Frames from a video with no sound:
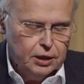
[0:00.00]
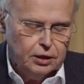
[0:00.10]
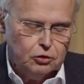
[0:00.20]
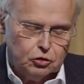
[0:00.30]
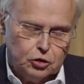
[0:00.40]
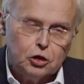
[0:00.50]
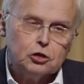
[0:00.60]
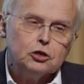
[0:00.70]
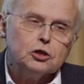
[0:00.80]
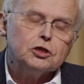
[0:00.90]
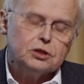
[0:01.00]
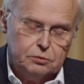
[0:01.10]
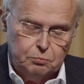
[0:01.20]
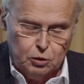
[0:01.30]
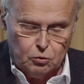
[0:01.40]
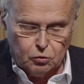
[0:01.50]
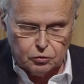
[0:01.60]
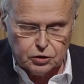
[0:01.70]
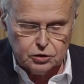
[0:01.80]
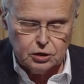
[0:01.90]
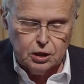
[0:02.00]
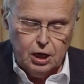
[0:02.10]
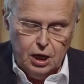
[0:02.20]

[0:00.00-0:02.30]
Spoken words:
in the churches because